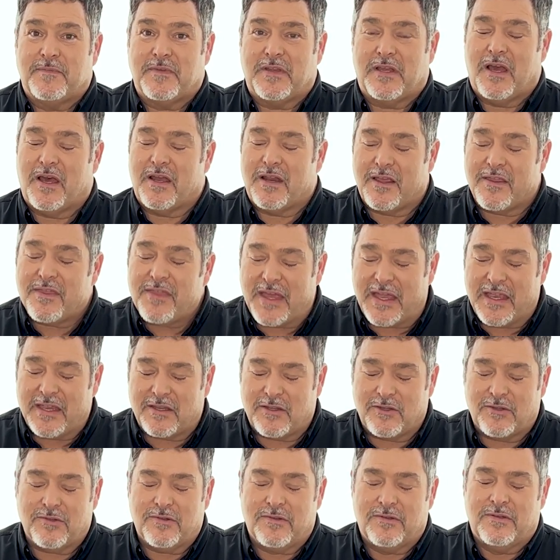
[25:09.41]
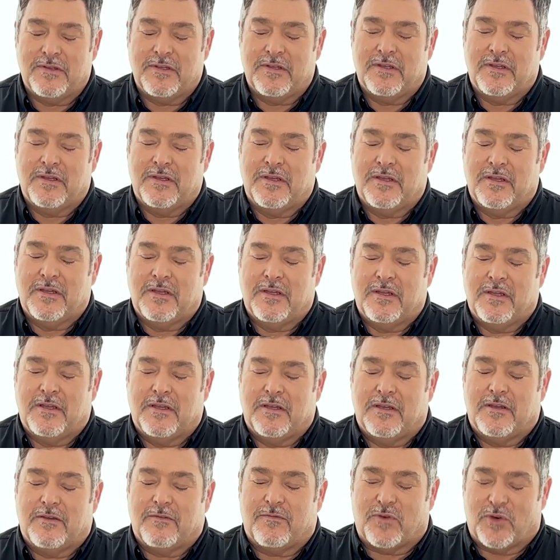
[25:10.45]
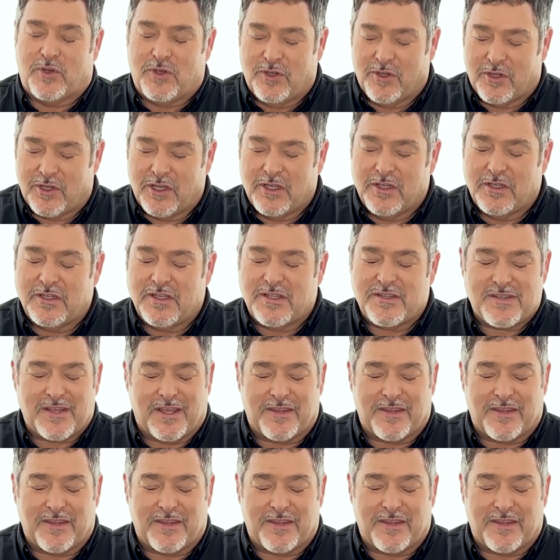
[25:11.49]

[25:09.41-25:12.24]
God, I thank you for your goodness.